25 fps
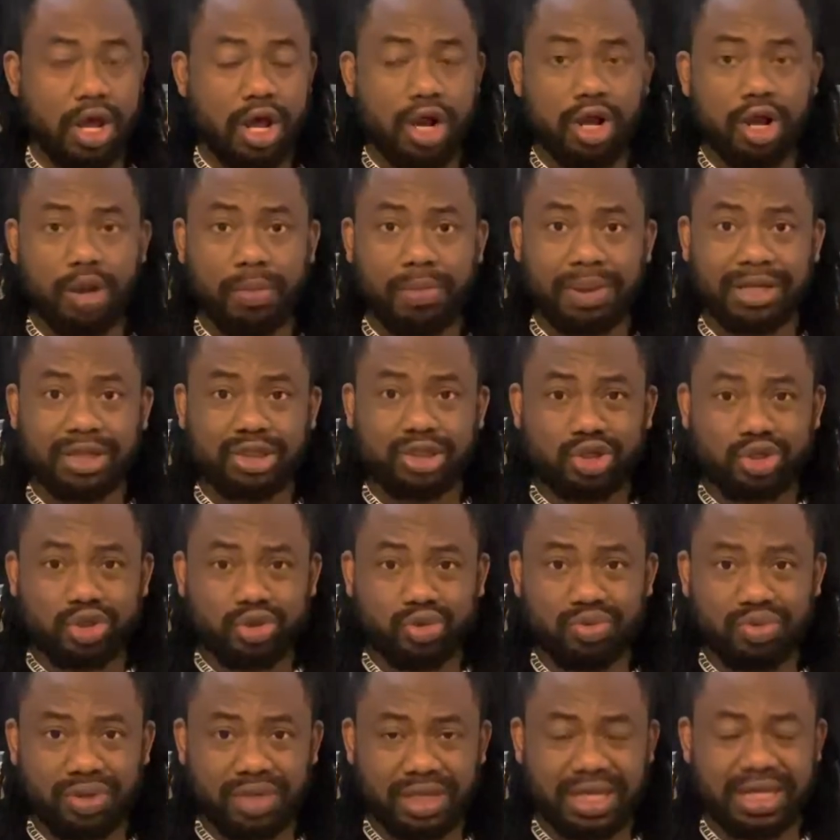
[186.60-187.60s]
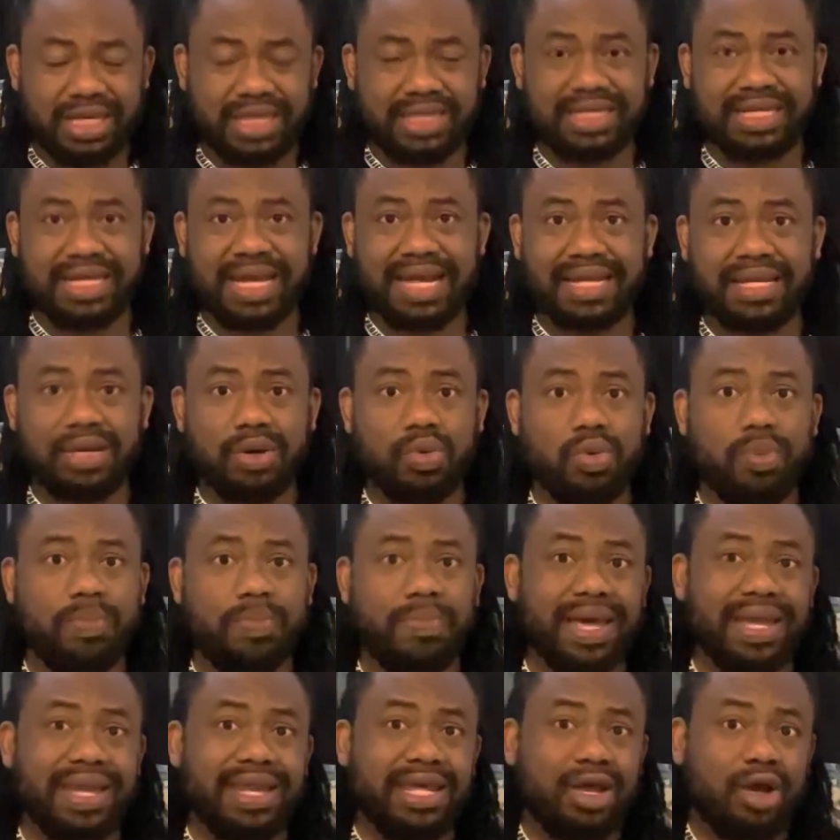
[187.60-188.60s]
Number two is that they will
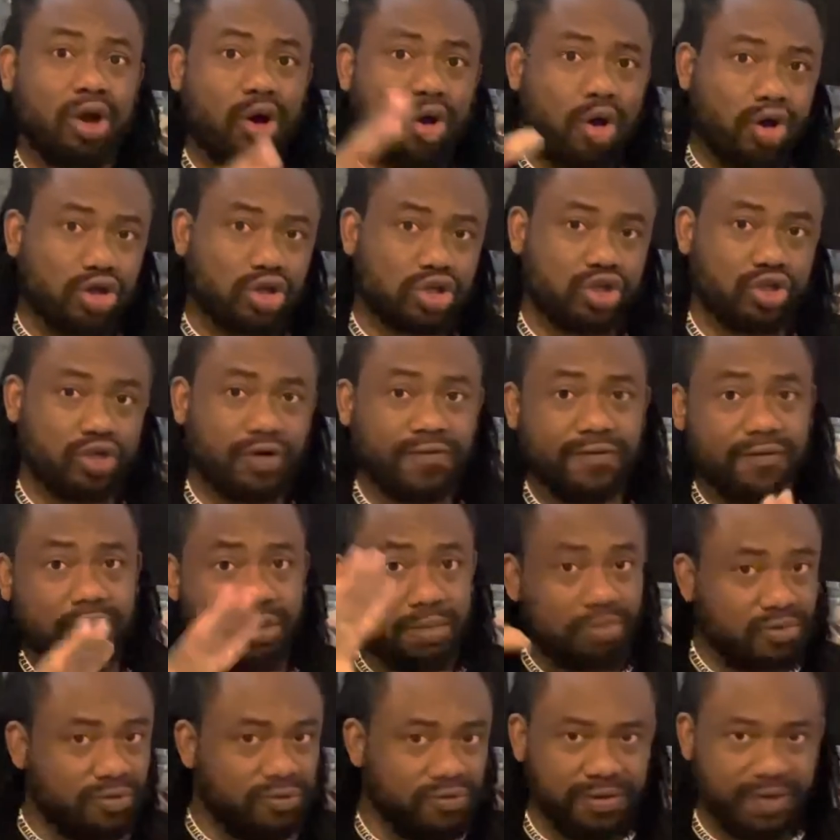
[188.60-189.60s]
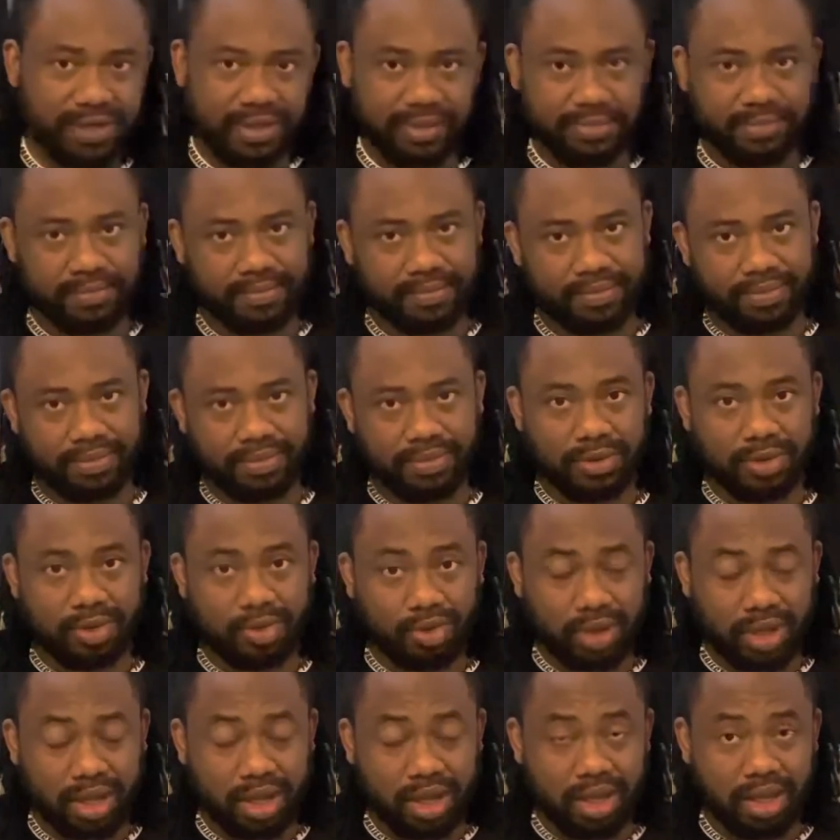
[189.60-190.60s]
pay the cost of your moving.
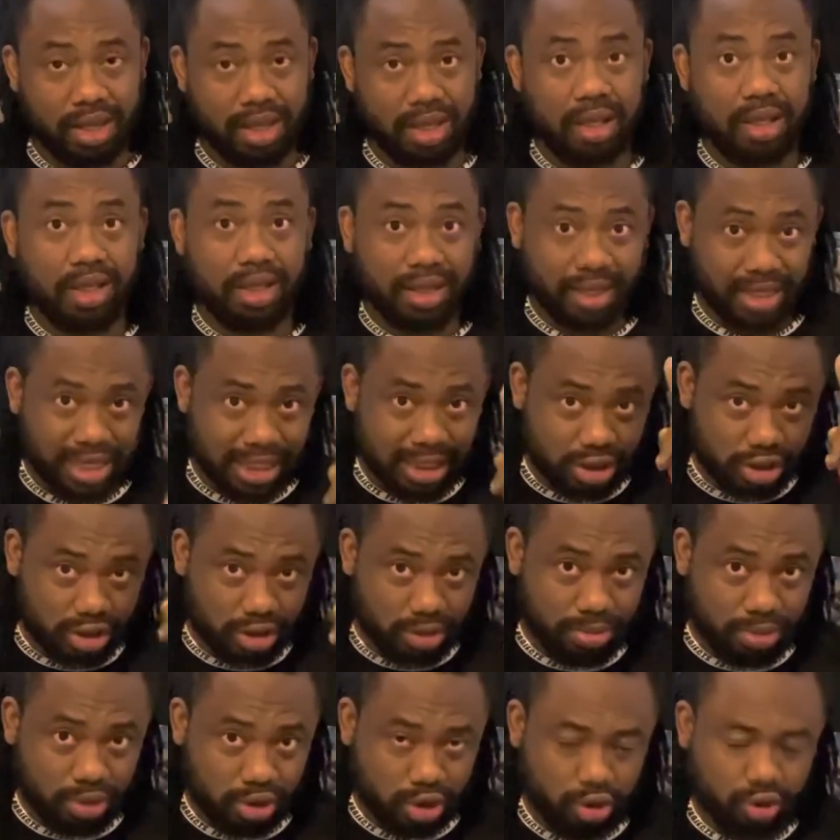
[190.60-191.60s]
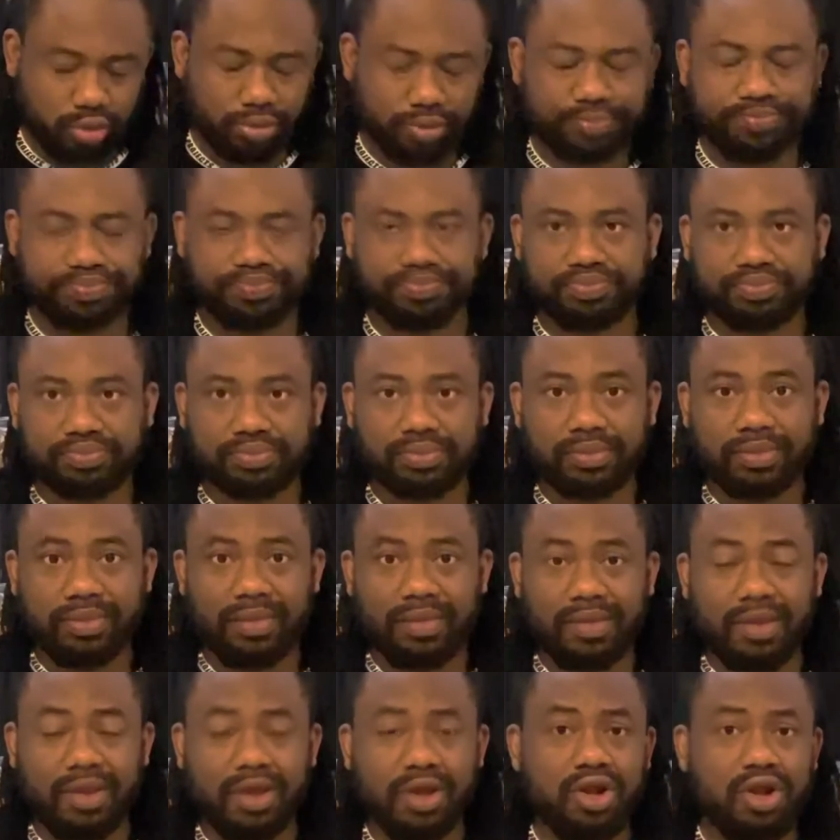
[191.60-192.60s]
Okay, that's number two.
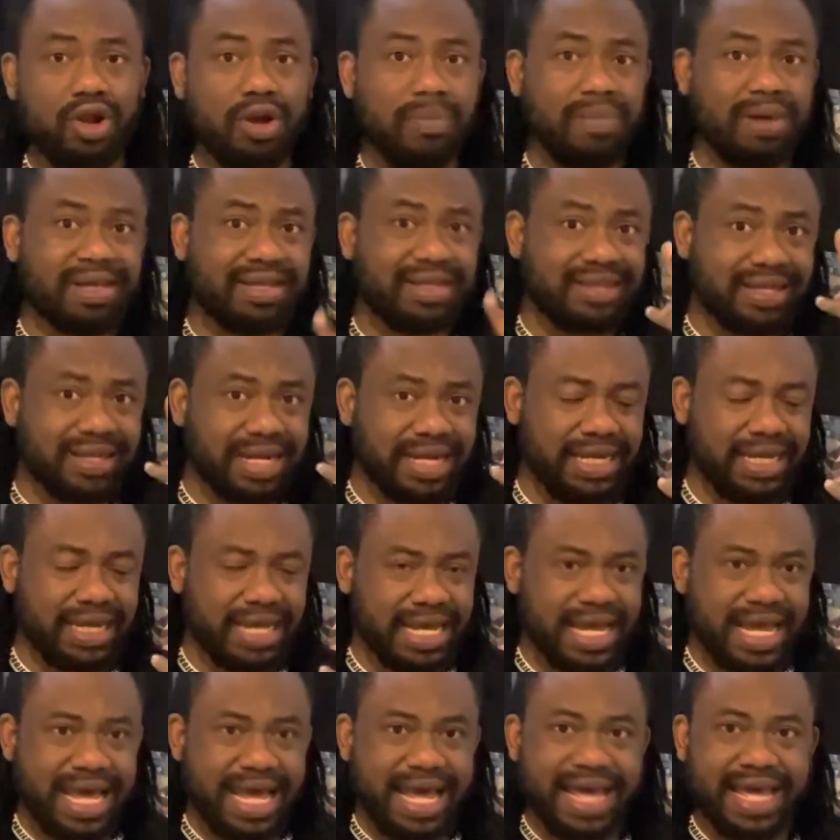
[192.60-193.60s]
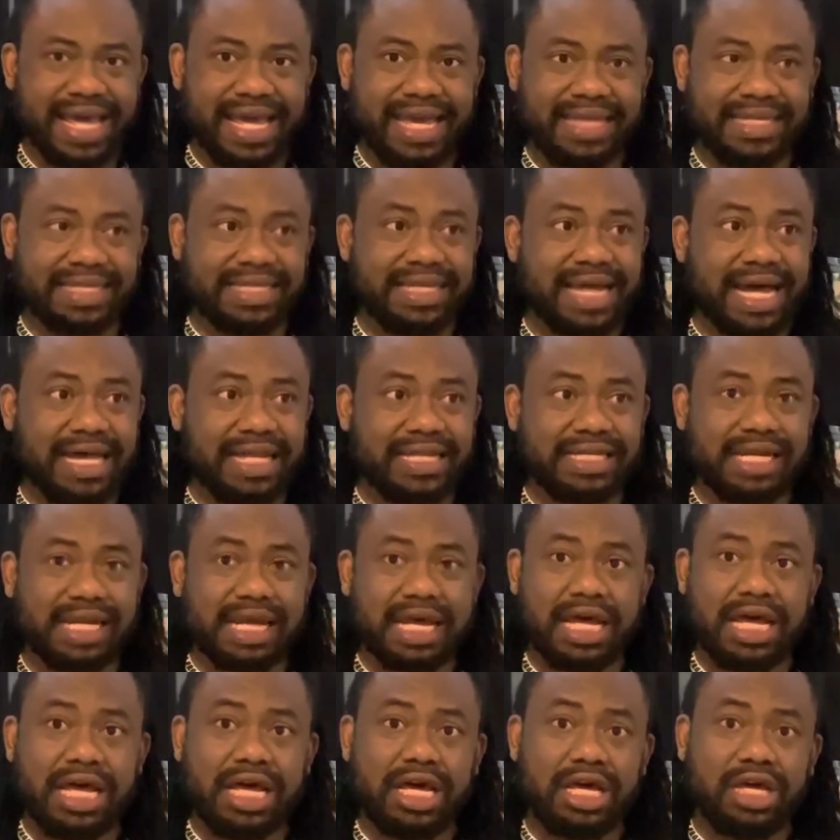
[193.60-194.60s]
Number three is that
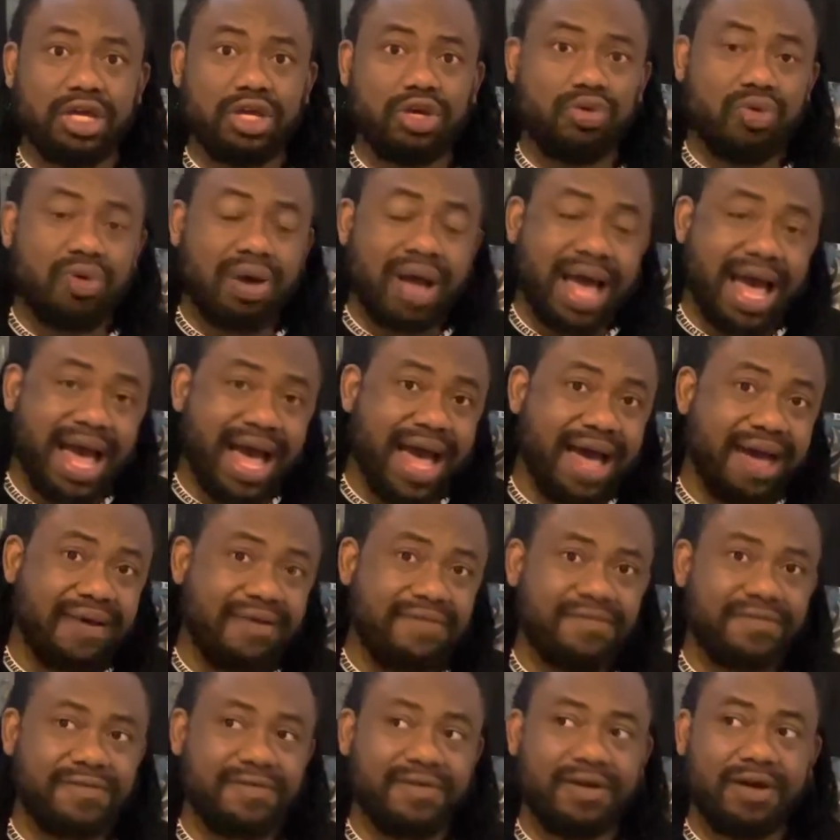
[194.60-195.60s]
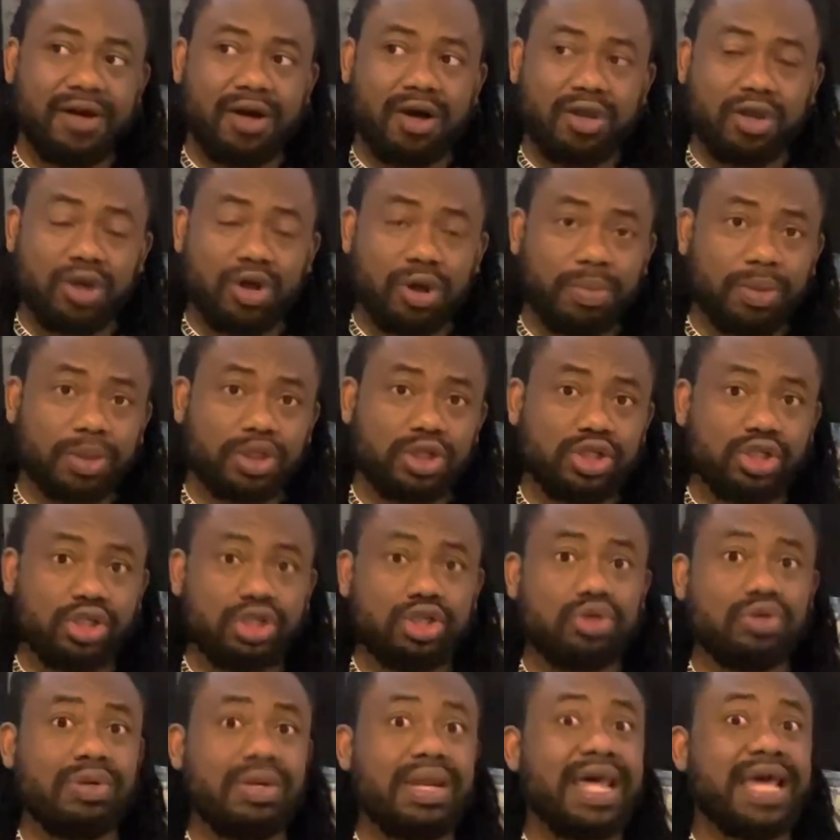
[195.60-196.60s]
you have the opportunity
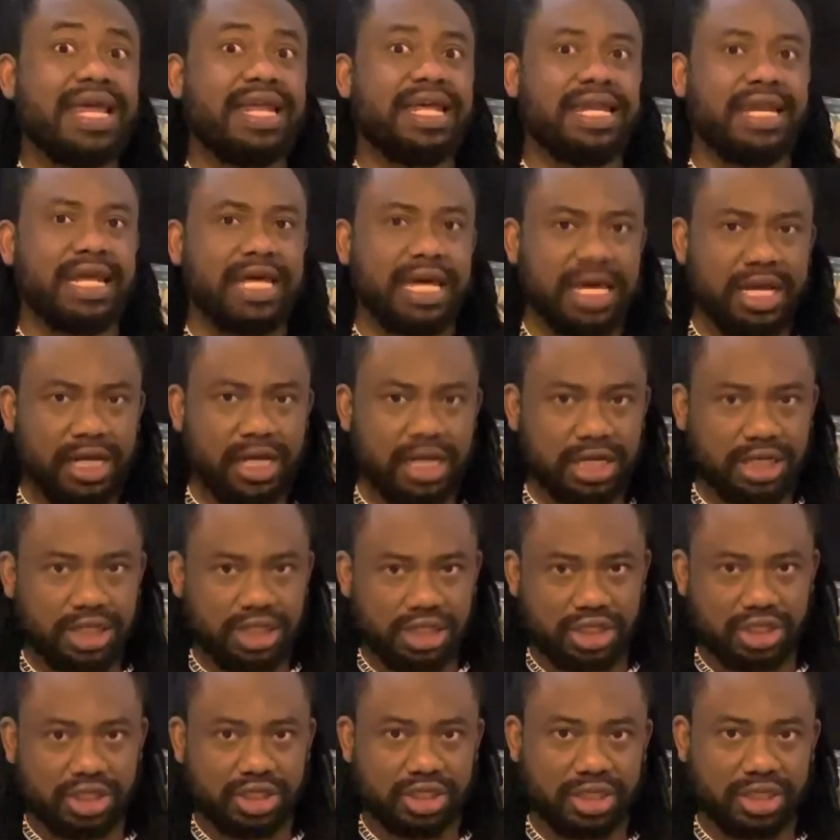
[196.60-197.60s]
to learn in English